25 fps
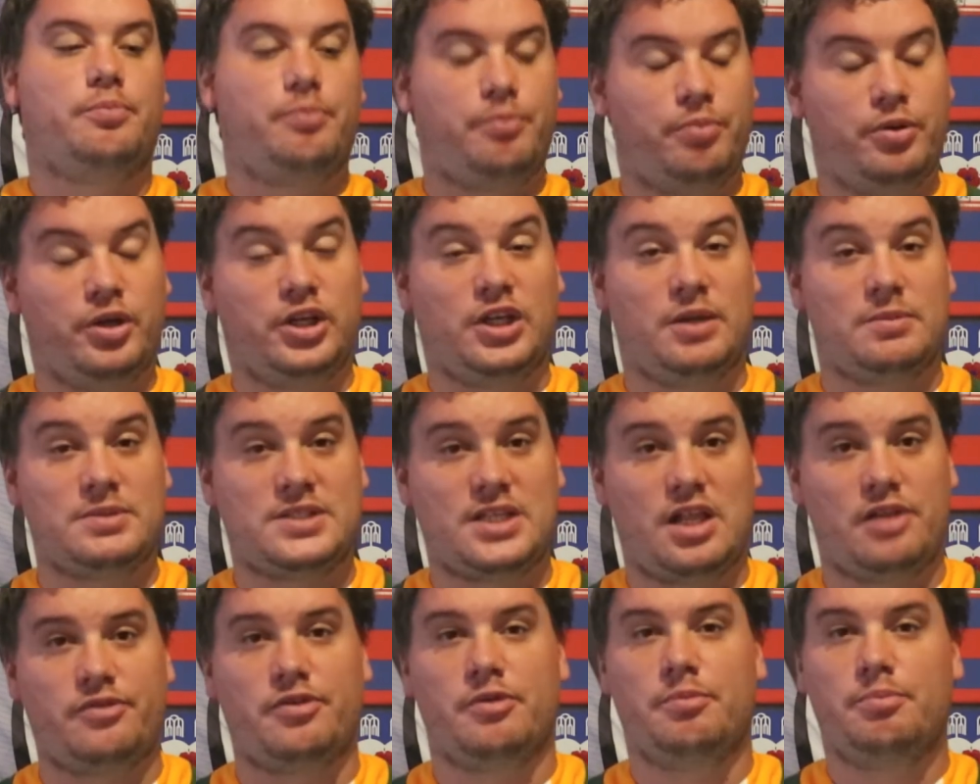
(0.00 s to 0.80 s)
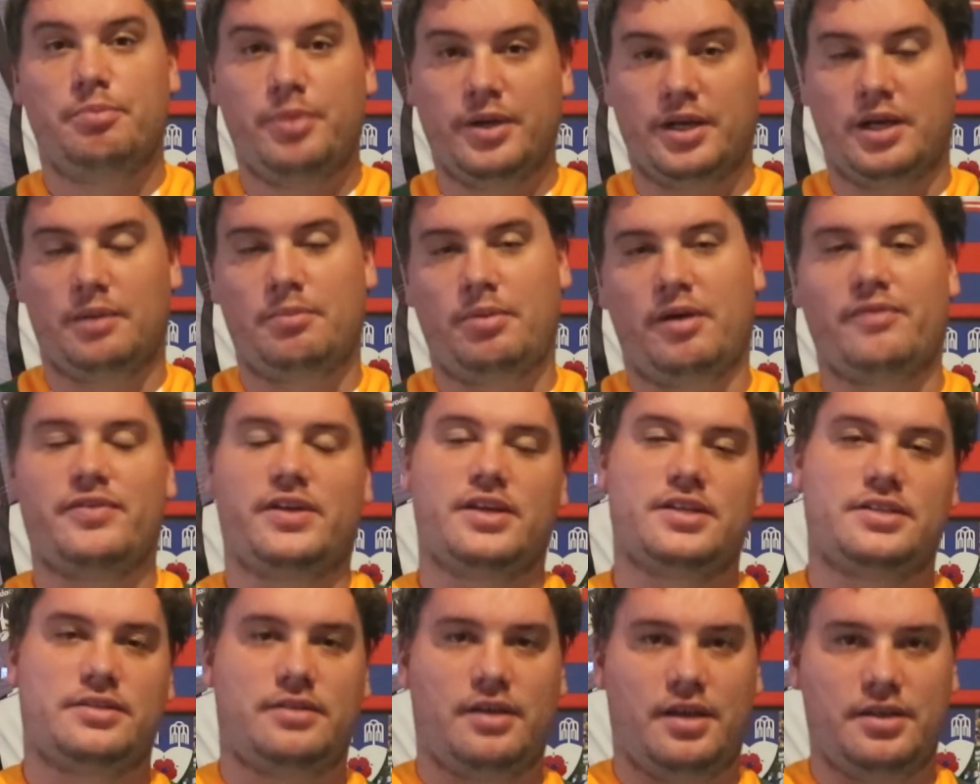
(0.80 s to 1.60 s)
putting himself a bit above
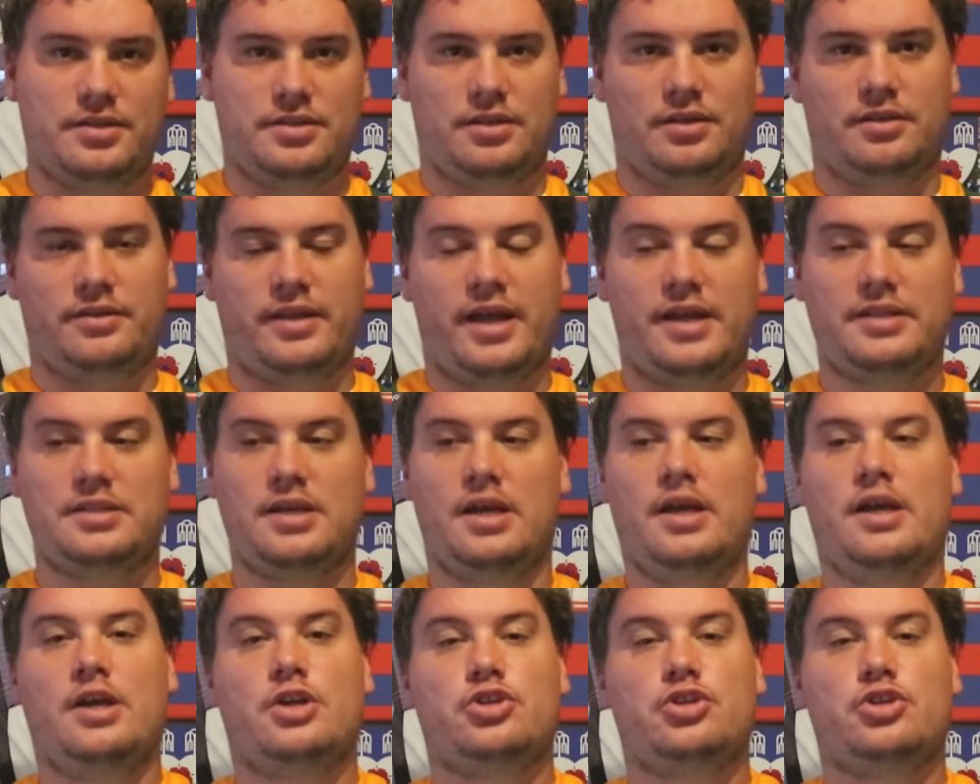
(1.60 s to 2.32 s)
yesterday's in that.